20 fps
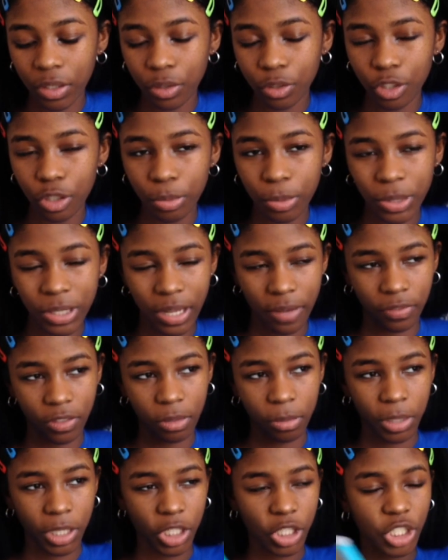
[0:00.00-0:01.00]
YouTubers have to
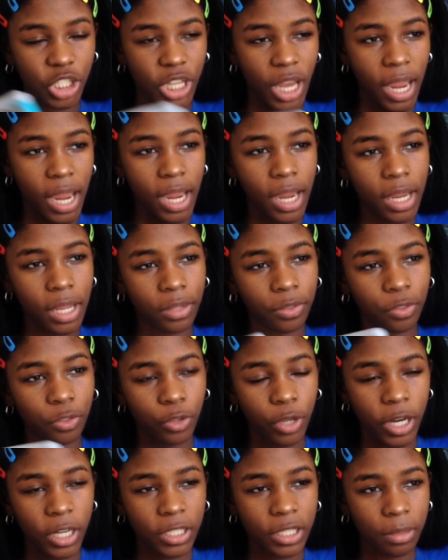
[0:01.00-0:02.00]
be Shane,
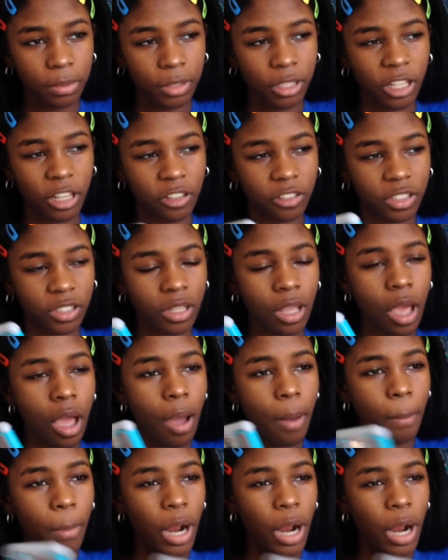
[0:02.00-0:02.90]
Threads Obsessed,